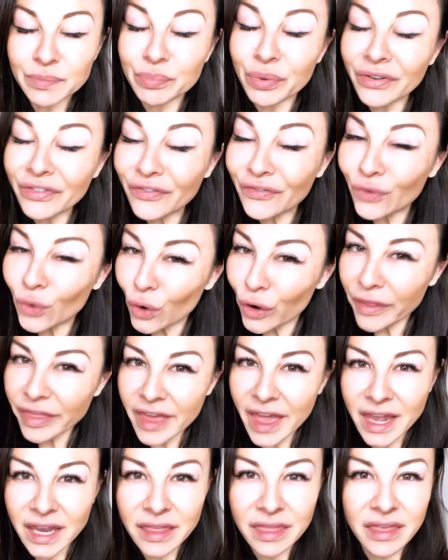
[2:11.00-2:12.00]
for the
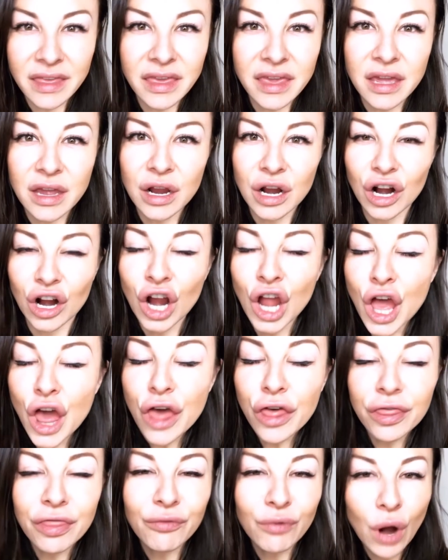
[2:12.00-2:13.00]
end of the year
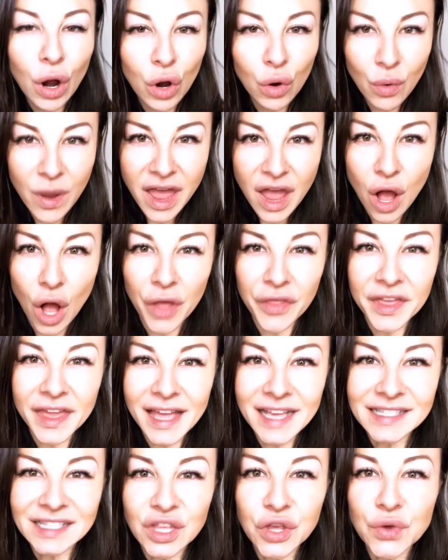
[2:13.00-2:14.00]
Throw away all the
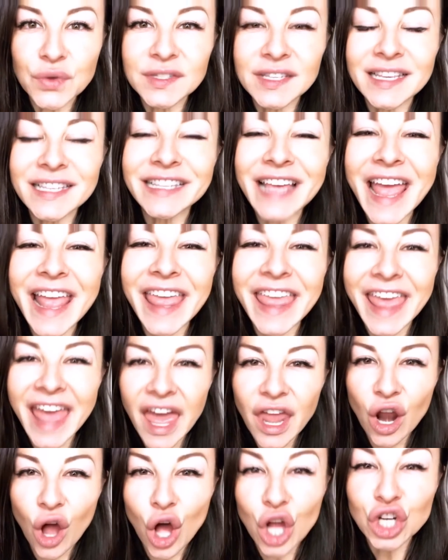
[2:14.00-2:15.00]
excuses and
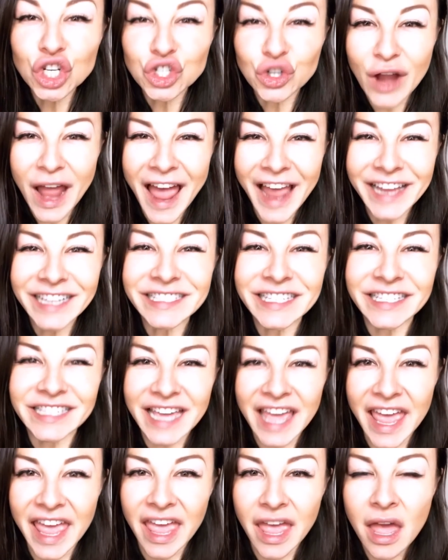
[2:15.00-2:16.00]
get on track
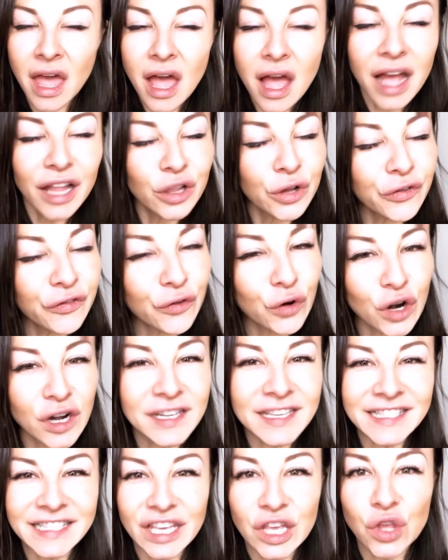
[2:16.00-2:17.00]
today. I look forward to
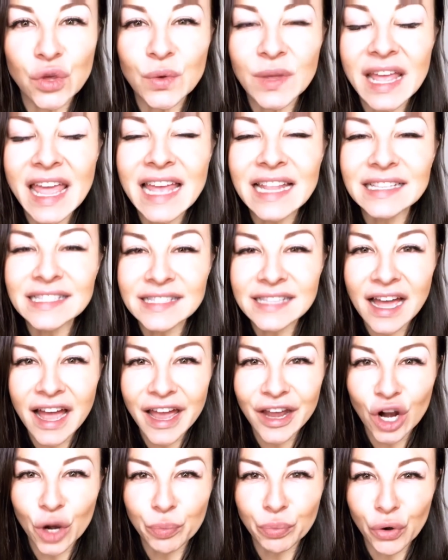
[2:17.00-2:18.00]
seeing you inside
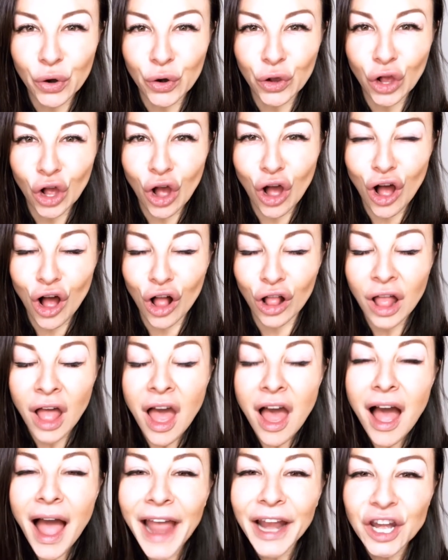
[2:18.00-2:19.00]
our protocol.
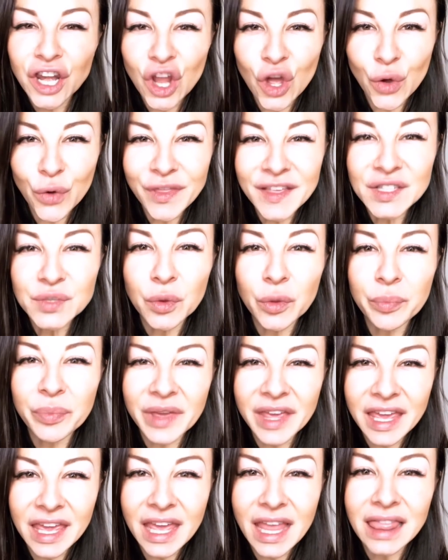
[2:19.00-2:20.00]
I know this will
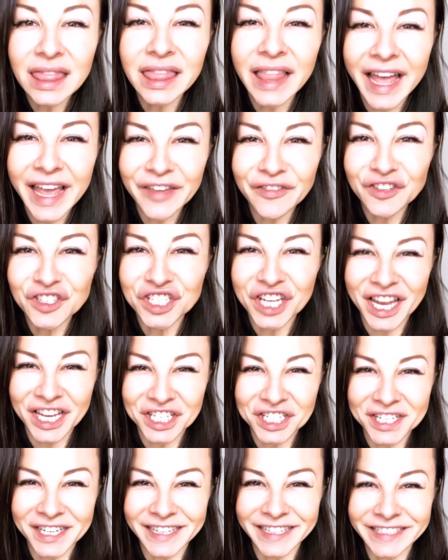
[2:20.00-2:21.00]
be life changing.